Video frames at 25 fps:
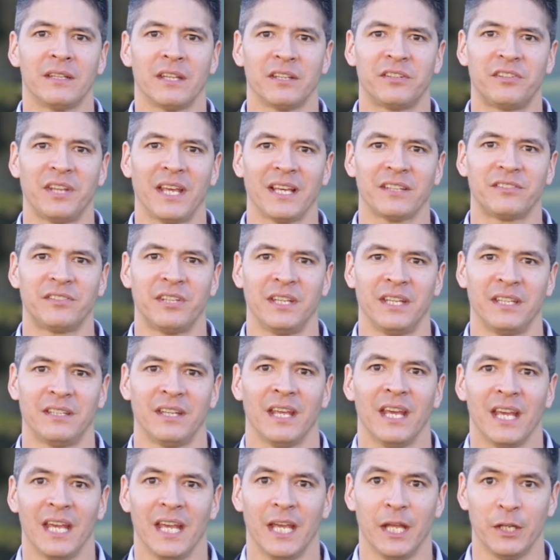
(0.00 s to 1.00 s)
dissects it
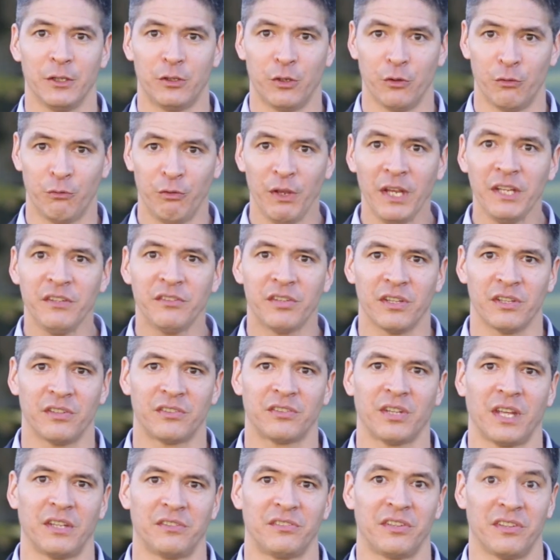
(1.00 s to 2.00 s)
into features
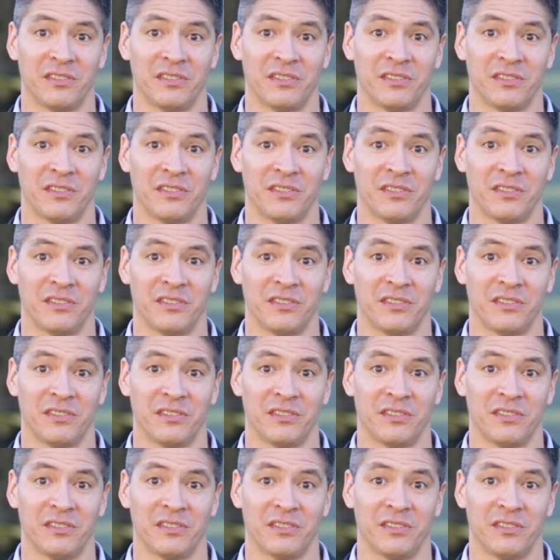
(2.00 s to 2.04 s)
such